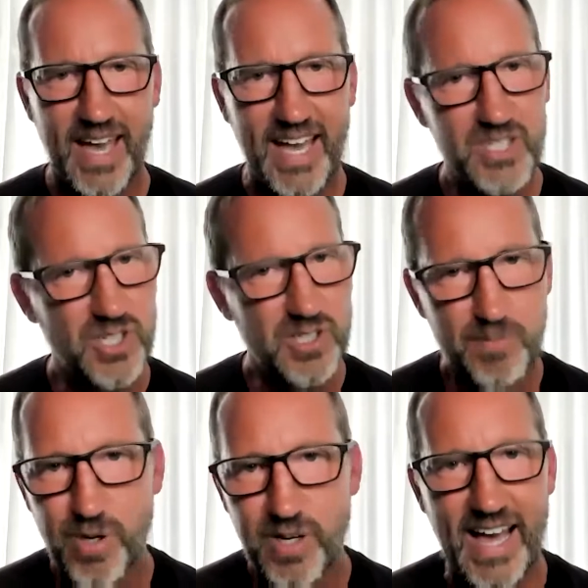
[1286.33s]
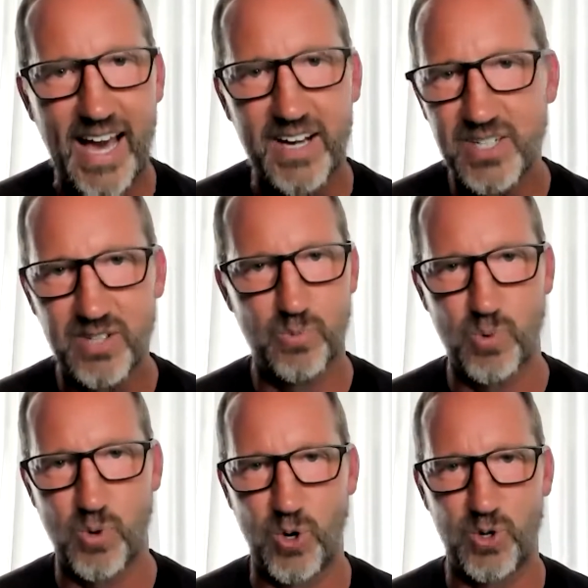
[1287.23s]
and just put it out into the
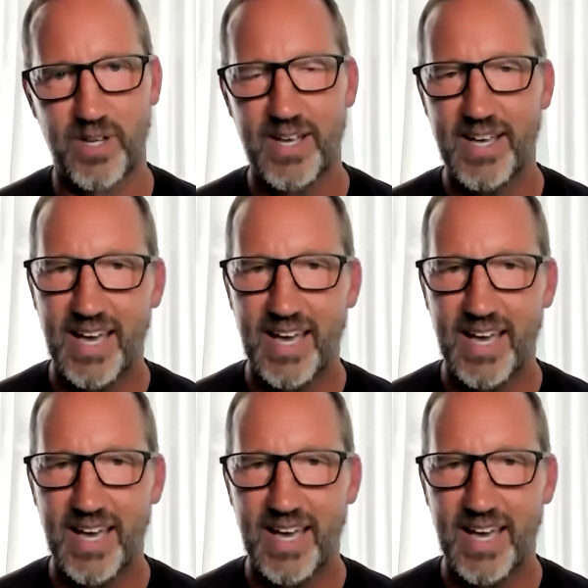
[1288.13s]
world.